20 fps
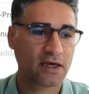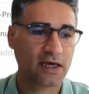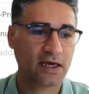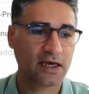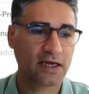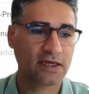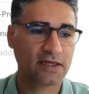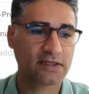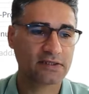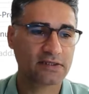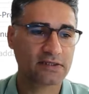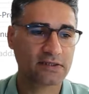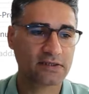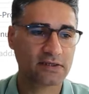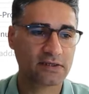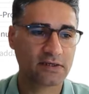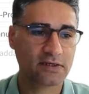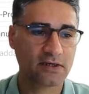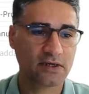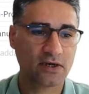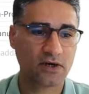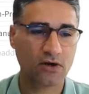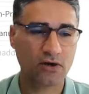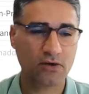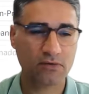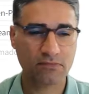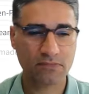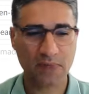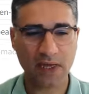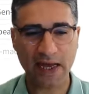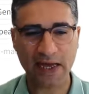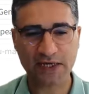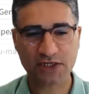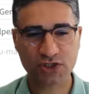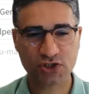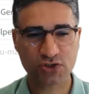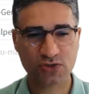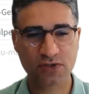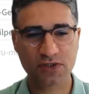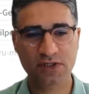And
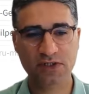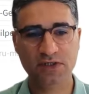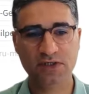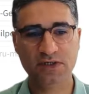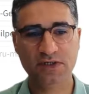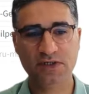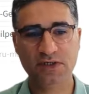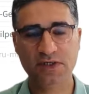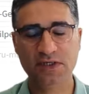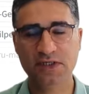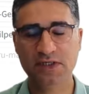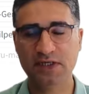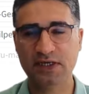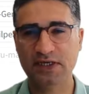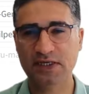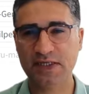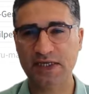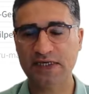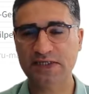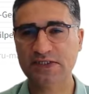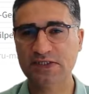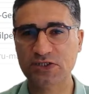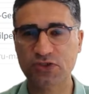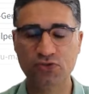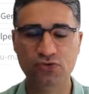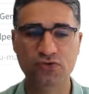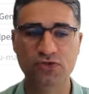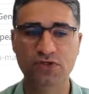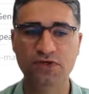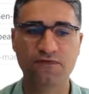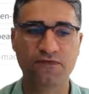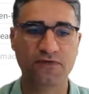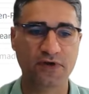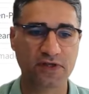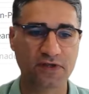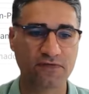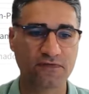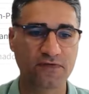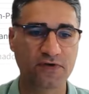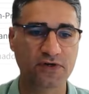actually, it has two
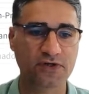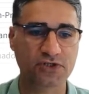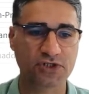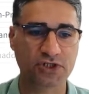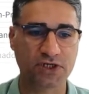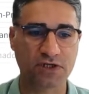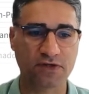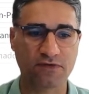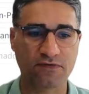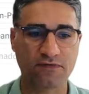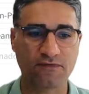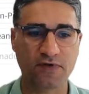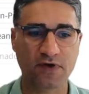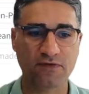different versions.